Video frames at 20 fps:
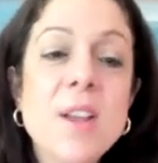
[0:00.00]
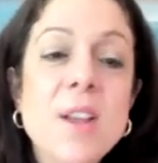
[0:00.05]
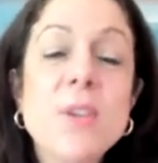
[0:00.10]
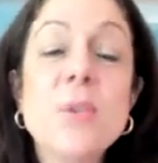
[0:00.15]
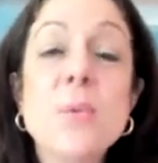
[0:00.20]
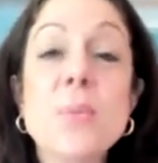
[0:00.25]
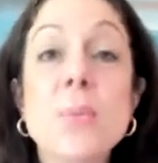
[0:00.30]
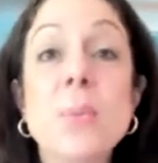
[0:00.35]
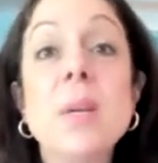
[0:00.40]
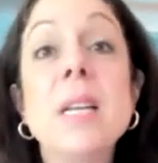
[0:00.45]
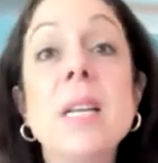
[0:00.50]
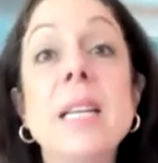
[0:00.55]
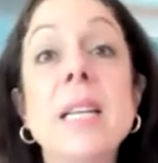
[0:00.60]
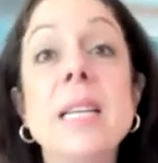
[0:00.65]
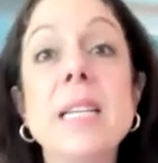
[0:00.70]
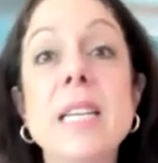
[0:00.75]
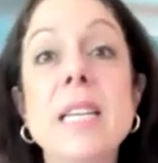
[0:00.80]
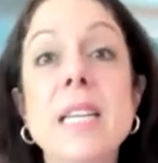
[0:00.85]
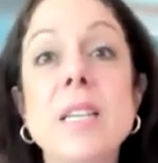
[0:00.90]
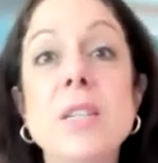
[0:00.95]
you really
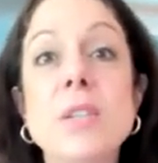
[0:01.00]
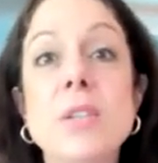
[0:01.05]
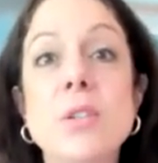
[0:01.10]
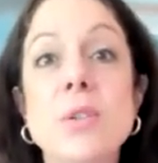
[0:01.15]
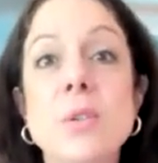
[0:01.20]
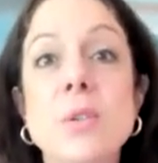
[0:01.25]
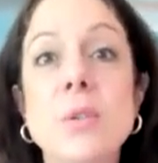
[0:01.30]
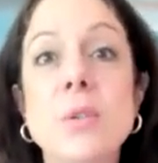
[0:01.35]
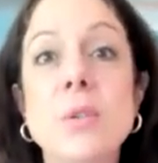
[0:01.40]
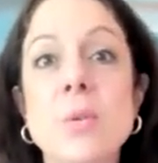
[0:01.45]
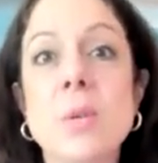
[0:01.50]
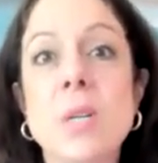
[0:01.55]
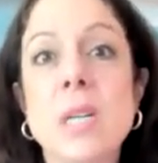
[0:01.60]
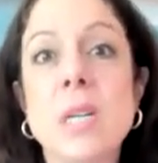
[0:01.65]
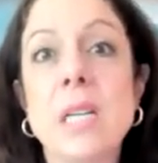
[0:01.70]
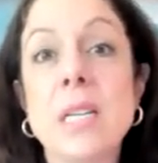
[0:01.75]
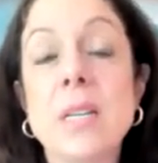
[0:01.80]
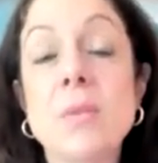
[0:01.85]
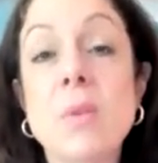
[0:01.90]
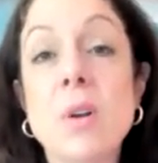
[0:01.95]
need to
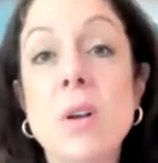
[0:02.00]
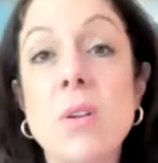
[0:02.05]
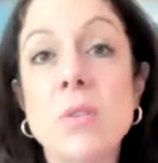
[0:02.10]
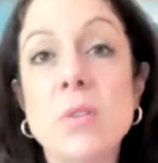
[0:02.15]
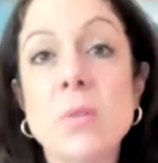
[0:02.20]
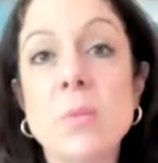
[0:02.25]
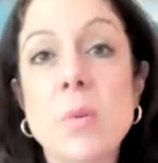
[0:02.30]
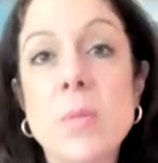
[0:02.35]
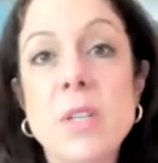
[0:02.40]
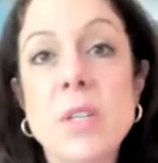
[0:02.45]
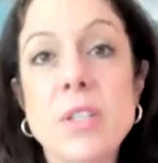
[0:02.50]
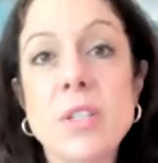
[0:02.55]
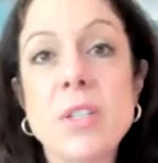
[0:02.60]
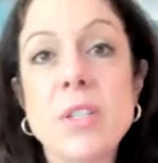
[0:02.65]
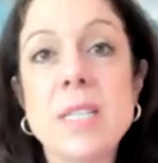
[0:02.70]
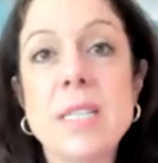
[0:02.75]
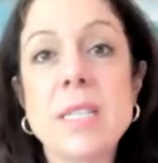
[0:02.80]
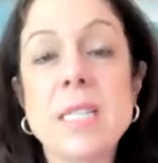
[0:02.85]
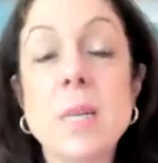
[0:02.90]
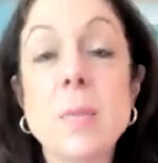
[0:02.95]
clear all those
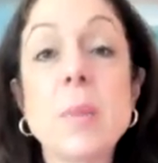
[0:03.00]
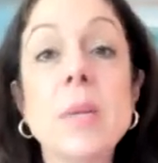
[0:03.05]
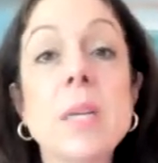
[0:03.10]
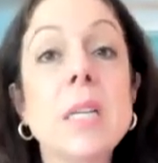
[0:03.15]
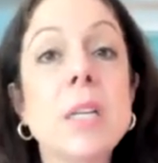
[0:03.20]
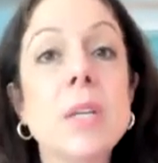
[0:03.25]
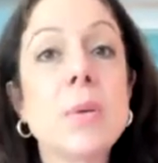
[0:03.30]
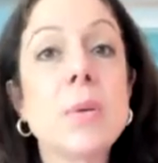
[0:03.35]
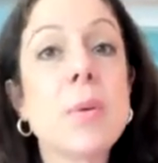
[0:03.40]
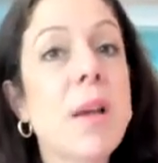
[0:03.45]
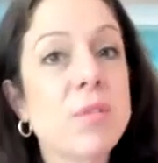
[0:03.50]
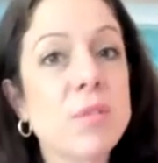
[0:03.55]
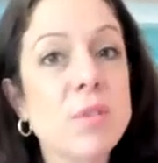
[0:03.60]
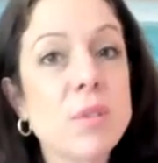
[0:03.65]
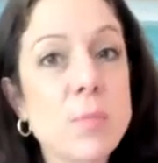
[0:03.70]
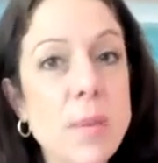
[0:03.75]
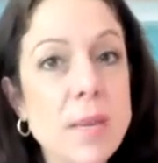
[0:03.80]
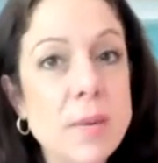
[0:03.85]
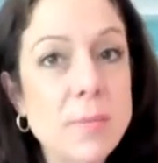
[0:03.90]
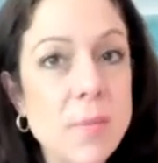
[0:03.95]
permissions. And typically you have to
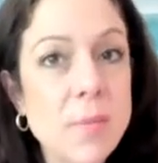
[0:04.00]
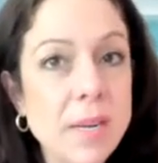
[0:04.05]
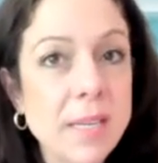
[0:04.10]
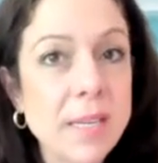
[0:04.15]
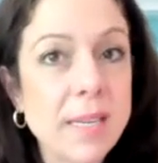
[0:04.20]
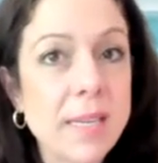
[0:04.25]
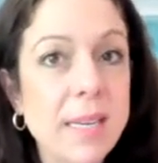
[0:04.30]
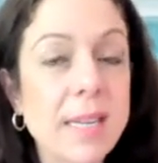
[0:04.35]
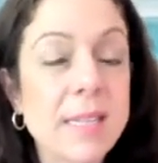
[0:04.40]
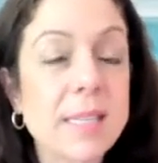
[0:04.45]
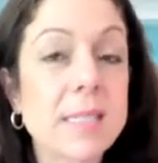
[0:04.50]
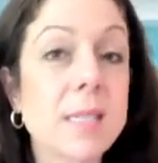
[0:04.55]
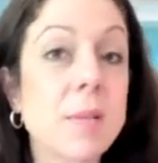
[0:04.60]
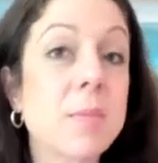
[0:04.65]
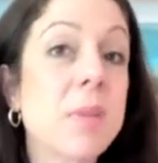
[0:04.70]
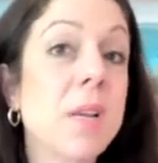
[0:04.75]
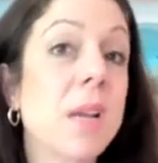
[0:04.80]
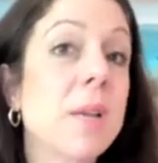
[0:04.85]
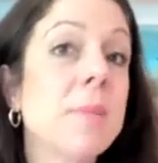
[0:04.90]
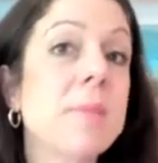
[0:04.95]
spend money. And
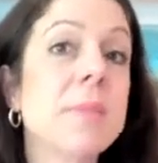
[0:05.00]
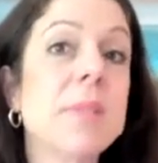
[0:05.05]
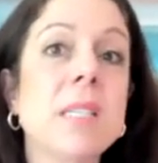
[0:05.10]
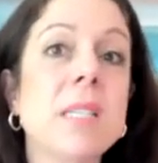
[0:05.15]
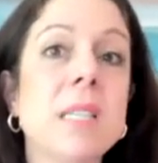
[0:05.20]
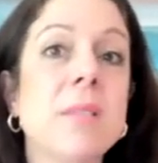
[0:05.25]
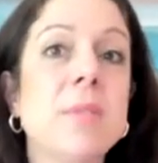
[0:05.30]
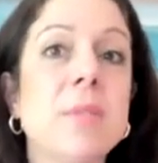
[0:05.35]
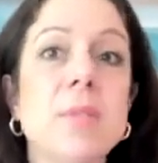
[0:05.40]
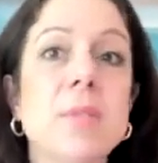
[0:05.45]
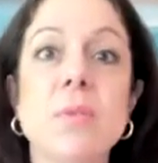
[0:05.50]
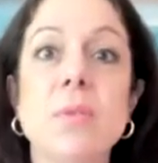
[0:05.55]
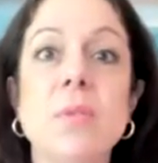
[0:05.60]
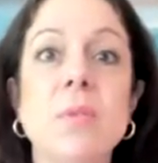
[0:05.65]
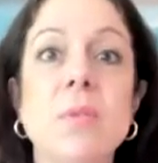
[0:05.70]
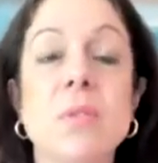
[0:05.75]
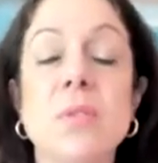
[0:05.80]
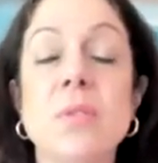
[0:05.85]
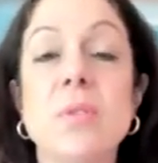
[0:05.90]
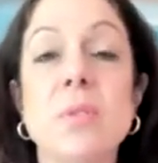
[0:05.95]
sometimes that's even true
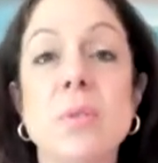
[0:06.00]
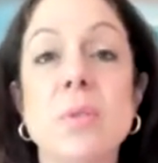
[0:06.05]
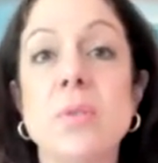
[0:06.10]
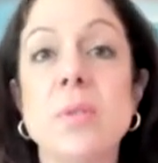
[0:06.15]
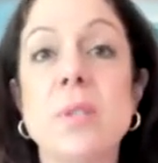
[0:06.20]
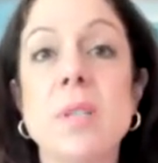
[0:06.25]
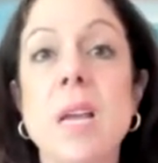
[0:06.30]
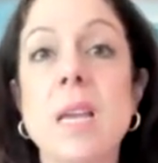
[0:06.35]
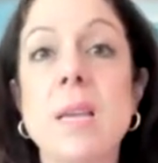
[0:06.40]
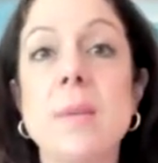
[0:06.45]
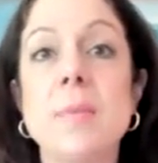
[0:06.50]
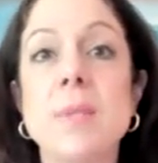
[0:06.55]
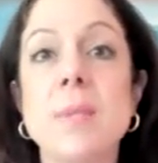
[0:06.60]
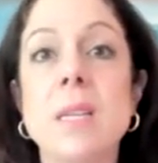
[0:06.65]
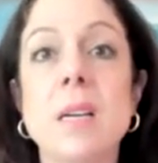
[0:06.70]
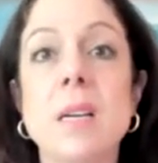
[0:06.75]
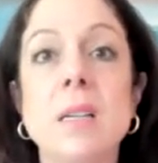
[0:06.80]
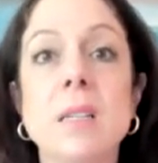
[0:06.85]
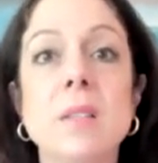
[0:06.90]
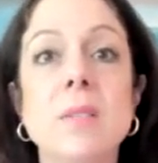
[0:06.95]
for certain types
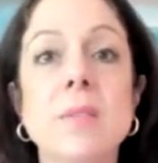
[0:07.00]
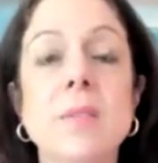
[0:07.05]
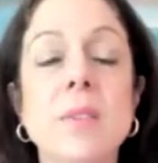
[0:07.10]
of